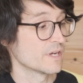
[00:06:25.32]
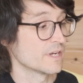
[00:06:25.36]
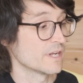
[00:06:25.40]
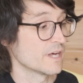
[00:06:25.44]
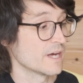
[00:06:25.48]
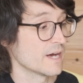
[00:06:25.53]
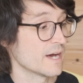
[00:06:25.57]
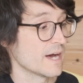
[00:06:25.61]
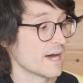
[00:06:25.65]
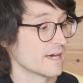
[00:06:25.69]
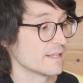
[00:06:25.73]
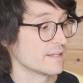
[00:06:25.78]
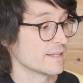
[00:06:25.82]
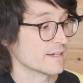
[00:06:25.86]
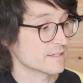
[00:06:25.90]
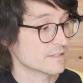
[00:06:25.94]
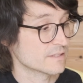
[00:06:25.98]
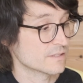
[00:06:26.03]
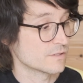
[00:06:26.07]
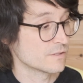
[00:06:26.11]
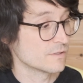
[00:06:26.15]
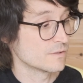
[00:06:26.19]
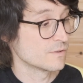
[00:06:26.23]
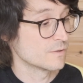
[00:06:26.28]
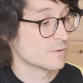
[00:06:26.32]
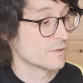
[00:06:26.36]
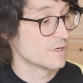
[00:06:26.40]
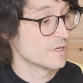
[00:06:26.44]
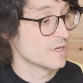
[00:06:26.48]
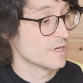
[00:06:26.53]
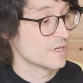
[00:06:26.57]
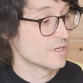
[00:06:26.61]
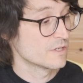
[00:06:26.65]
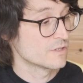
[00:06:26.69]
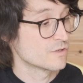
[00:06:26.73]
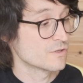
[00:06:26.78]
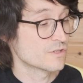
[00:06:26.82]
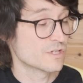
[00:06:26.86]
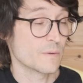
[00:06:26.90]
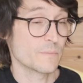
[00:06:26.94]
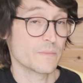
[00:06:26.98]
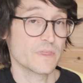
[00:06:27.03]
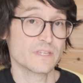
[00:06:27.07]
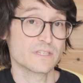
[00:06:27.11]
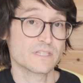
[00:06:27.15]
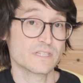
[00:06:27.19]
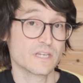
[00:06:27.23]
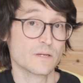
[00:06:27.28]
I like to do
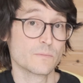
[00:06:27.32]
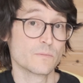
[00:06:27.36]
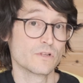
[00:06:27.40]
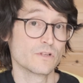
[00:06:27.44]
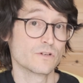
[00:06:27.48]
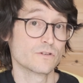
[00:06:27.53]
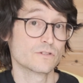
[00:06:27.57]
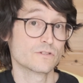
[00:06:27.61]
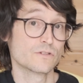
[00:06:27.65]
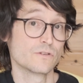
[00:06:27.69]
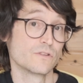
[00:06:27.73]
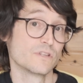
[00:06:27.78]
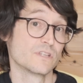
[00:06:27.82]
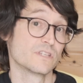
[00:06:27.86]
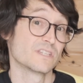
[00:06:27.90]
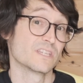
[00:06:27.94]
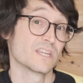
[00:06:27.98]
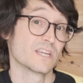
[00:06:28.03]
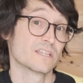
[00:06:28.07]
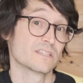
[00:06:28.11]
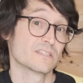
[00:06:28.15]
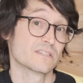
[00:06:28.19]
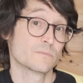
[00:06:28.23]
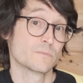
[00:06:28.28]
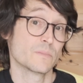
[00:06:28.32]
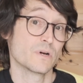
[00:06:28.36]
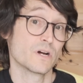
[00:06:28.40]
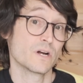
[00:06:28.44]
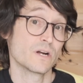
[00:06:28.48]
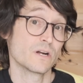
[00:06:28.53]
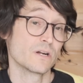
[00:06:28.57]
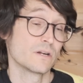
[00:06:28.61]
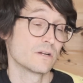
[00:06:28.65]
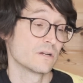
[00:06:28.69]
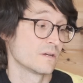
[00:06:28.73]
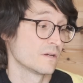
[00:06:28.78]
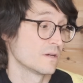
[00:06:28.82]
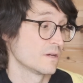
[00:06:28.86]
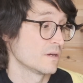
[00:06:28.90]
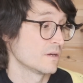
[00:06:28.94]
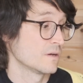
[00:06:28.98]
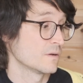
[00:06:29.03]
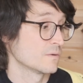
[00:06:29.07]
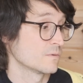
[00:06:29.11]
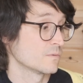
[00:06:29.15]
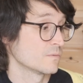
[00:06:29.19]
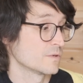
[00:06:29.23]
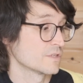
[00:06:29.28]
something similar to the 6th bar,
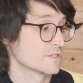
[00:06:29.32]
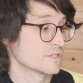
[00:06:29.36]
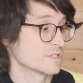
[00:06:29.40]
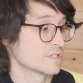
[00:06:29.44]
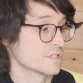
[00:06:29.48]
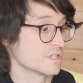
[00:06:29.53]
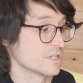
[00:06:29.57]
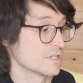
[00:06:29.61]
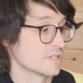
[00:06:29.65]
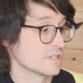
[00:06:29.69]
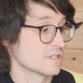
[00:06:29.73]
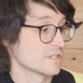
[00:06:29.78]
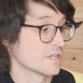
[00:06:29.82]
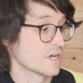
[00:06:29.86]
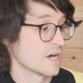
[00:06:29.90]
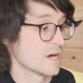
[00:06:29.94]
which is